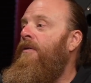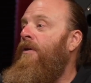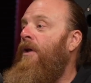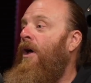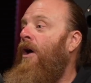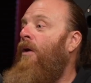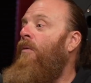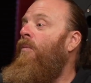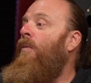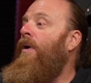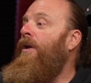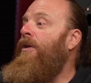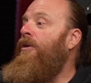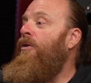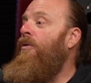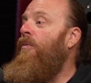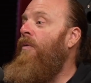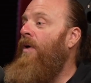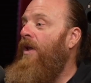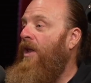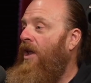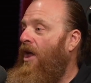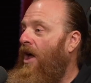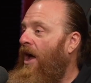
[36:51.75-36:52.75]
No, when
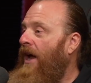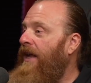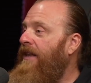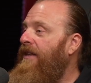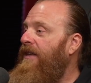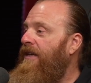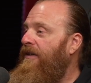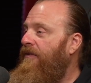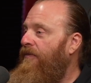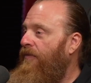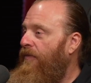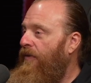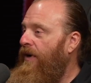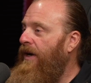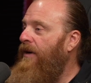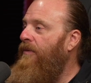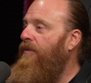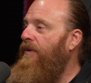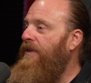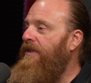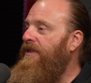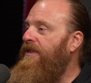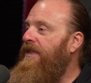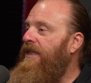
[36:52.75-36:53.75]
you align these
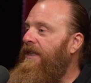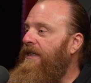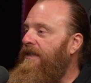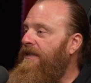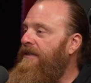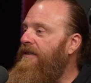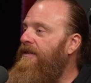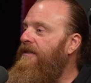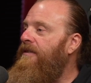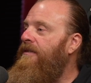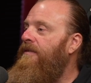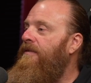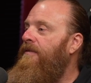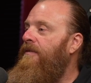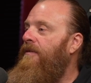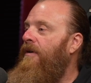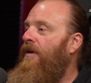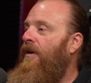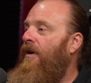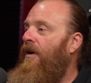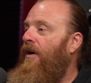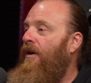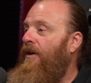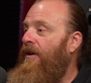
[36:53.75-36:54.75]
frequencies
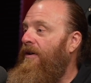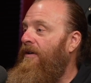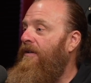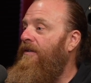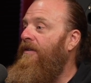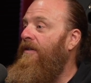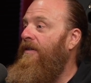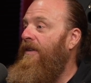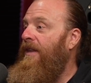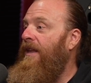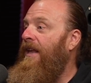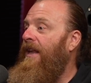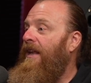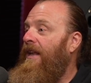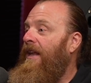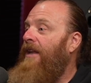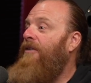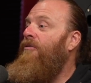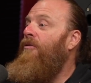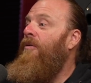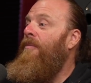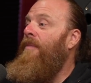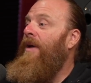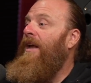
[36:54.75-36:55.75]
on the
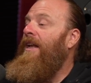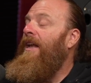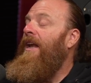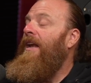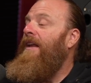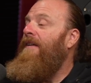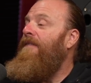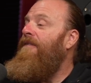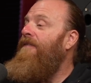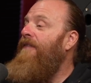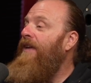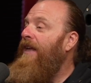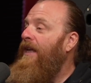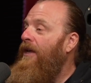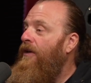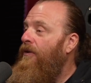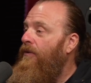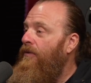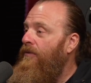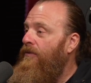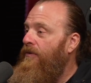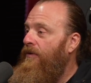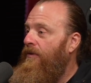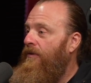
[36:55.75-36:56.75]
electromagnetic
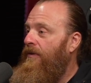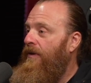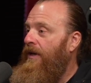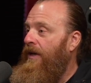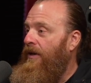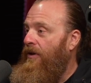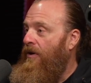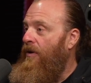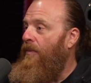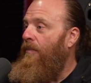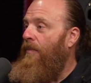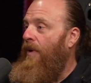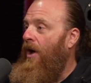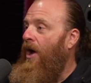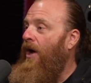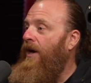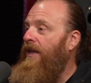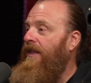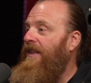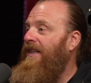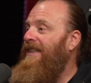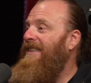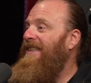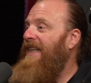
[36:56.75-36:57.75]
field in your
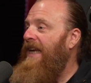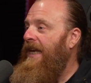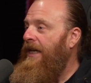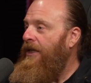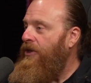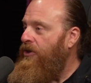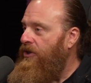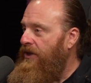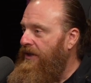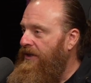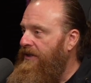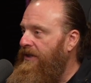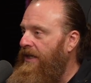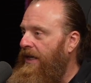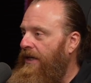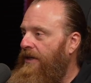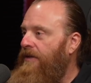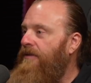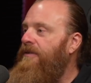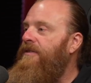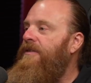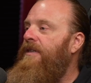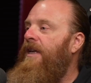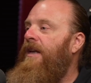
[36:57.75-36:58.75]
body, these energy
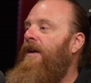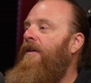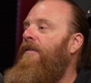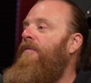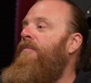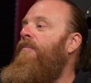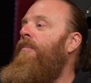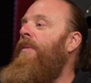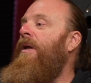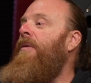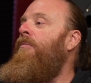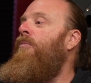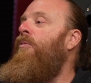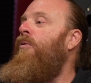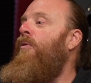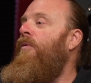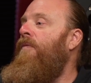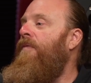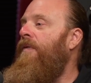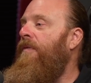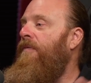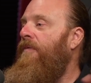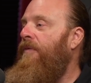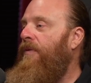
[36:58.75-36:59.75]
centers that have been
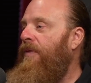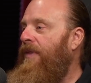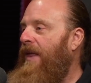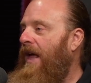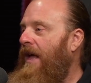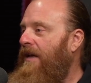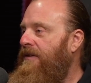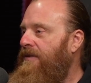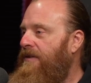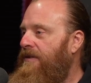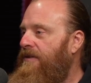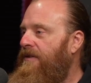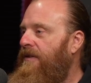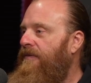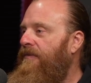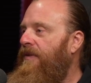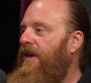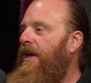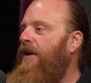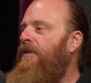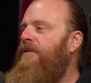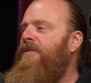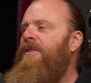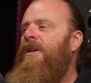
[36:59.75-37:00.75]
proven for thousands
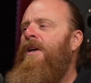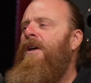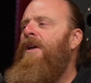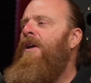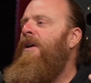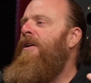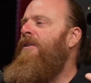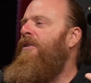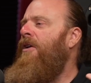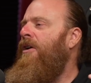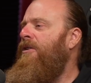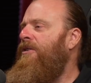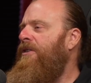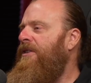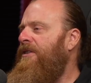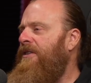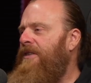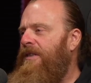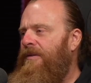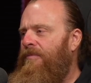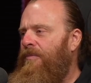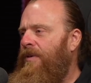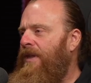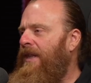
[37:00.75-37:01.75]
of years, not
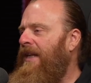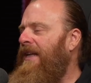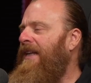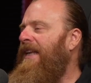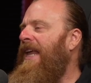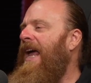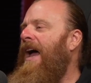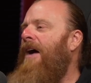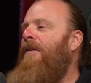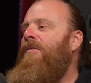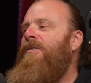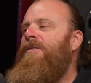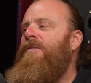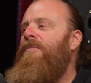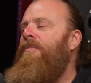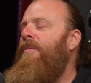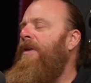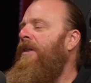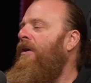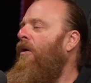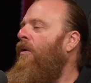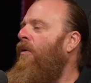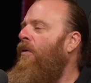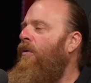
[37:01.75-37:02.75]
just within
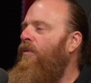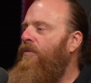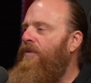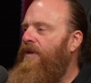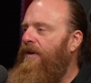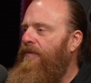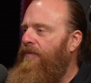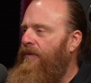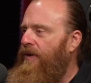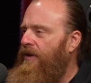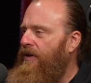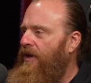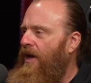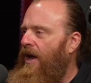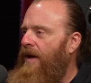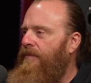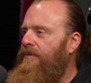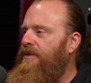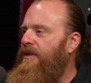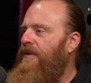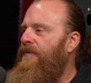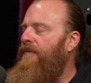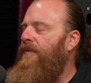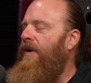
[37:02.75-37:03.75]
Taoism, but all different
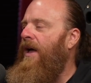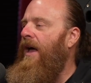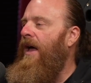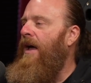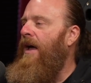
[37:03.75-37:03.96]
types of